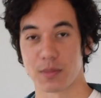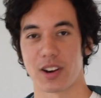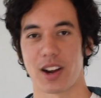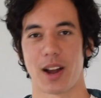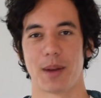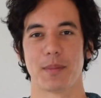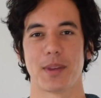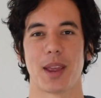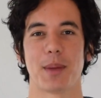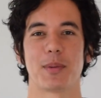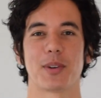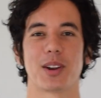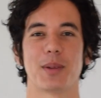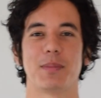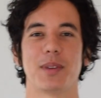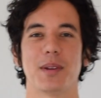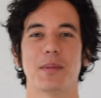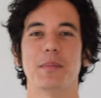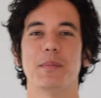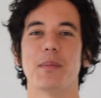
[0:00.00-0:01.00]
I'm able to
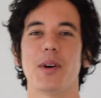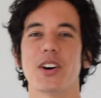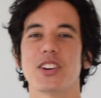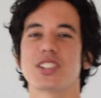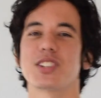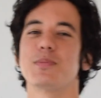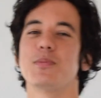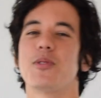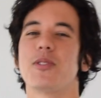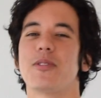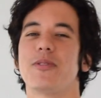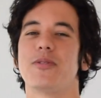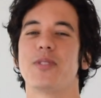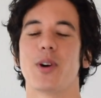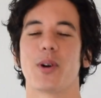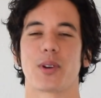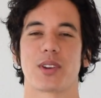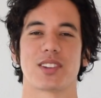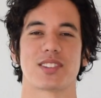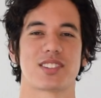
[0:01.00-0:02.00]
be much more
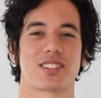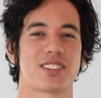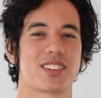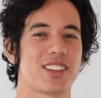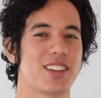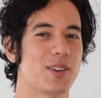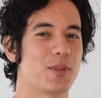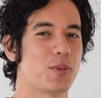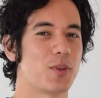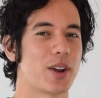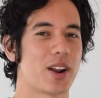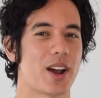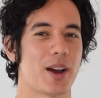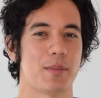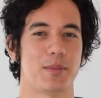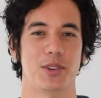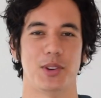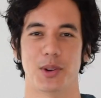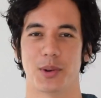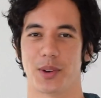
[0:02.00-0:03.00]
focused in what
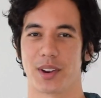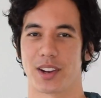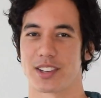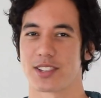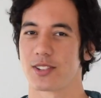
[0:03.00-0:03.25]
I'm doing.